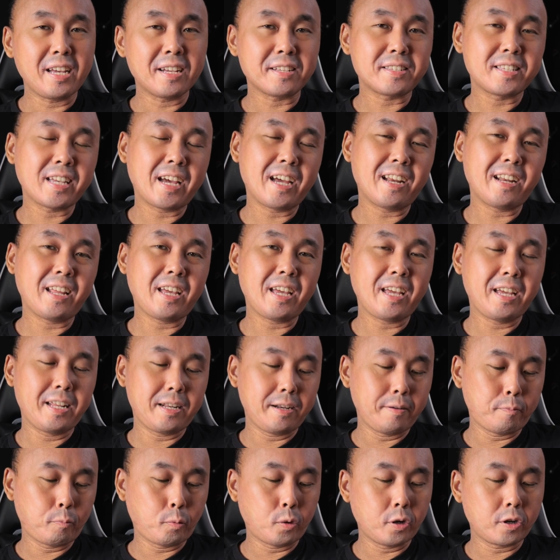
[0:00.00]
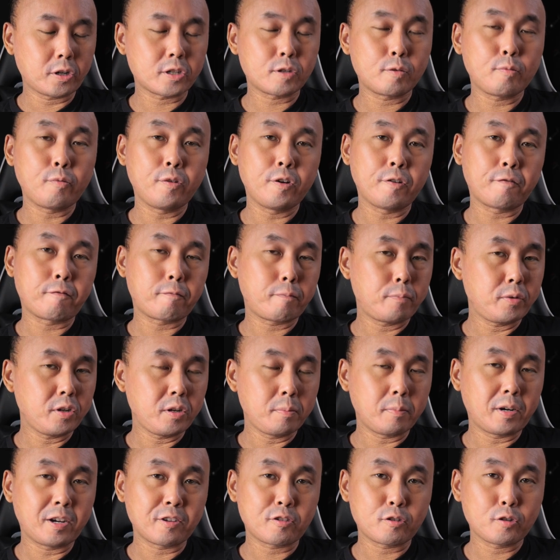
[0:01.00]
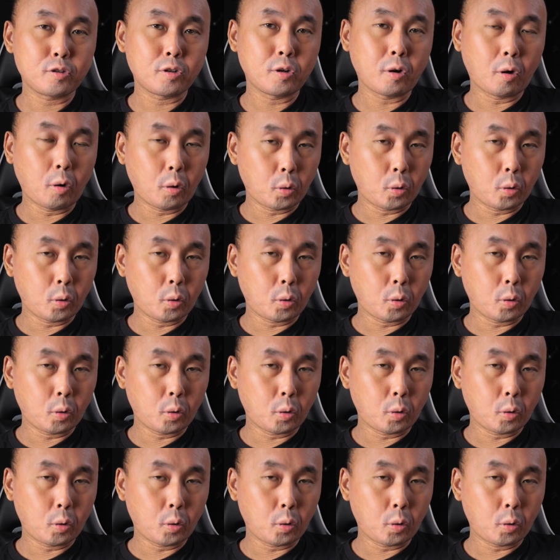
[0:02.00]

said it works with pretty much